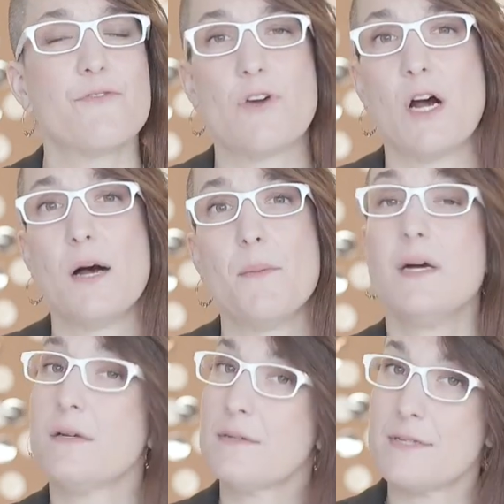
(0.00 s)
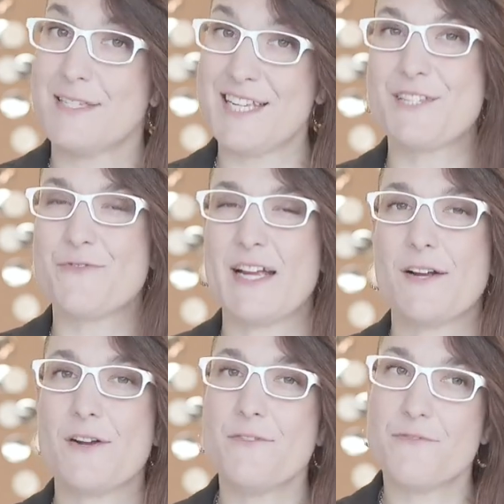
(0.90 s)
from
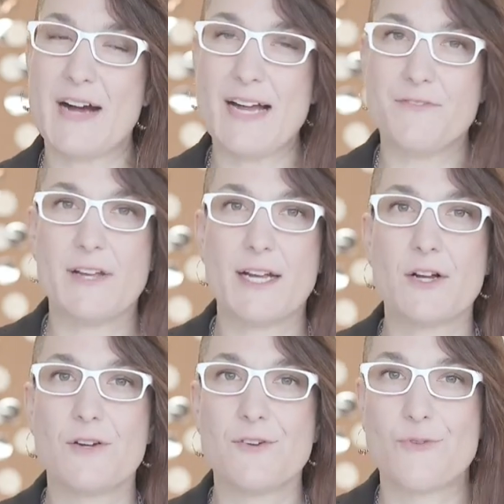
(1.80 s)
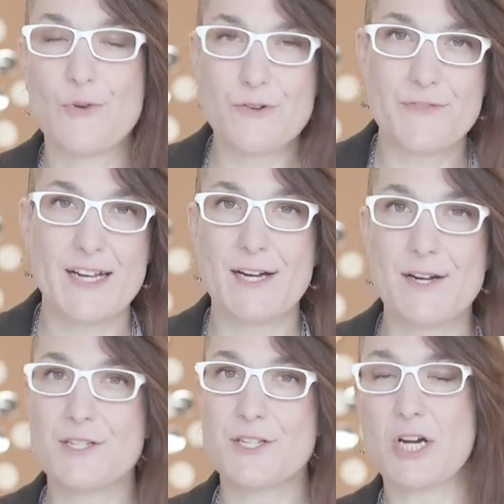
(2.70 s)
6-figure, 5-figure,
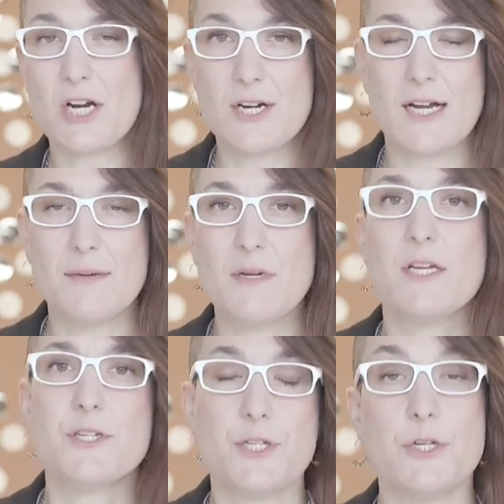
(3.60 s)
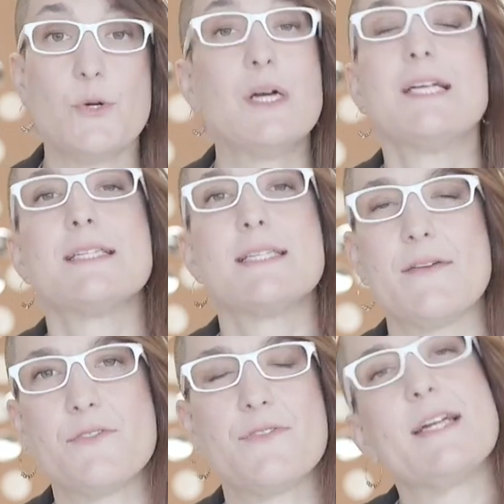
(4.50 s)
4-figure startup to
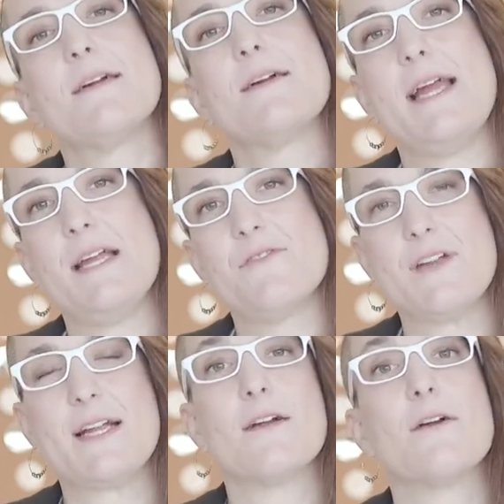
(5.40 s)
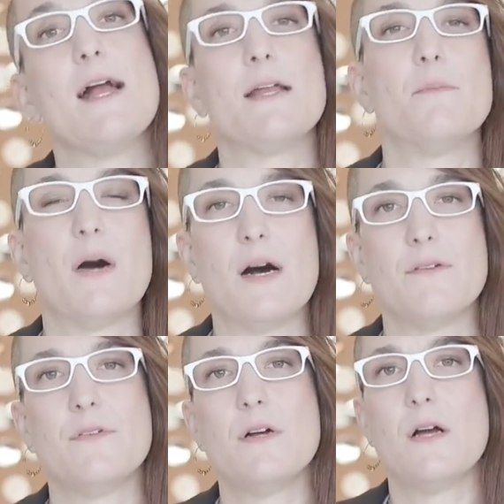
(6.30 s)
7-figure, 8-figure, and
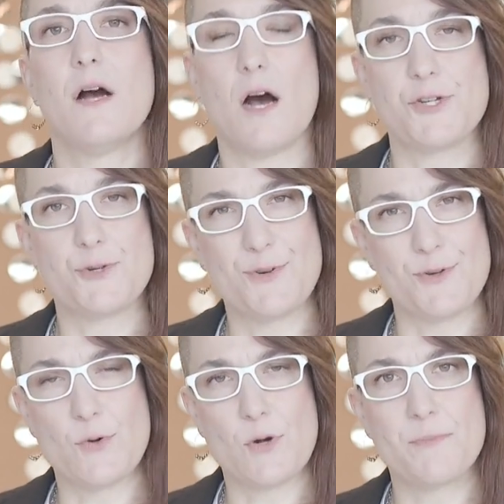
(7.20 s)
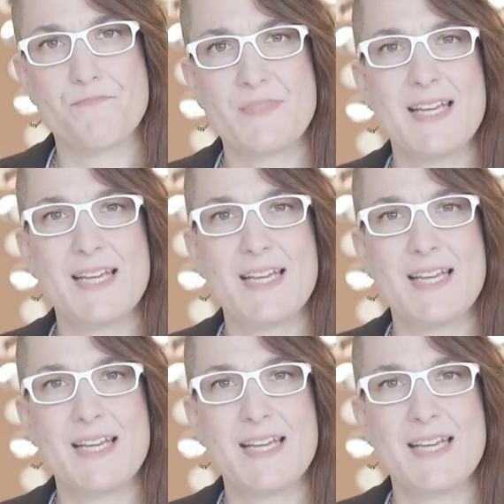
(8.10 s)
above entrepreneur.